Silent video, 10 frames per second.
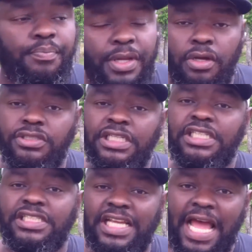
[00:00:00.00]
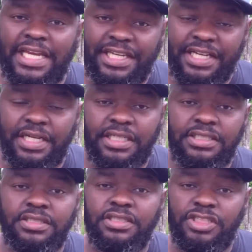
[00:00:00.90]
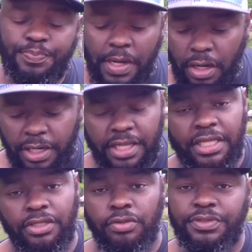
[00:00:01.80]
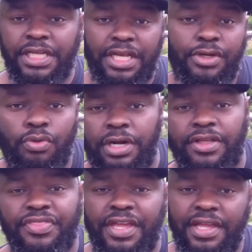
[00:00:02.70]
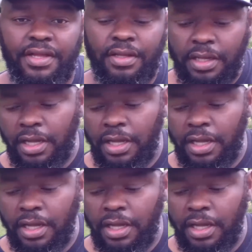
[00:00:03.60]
because they just got done spawning and, you know what I'm saying, doing their thing,